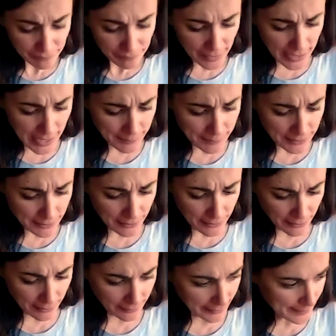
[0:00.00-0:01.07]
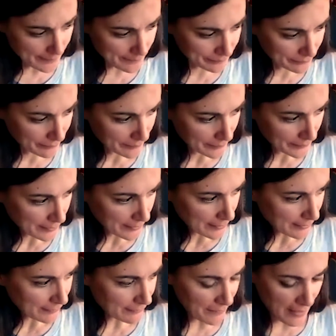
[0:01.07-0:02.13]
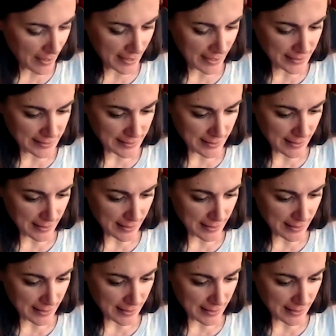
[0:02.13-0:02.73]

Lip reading: and I'm going to call it Find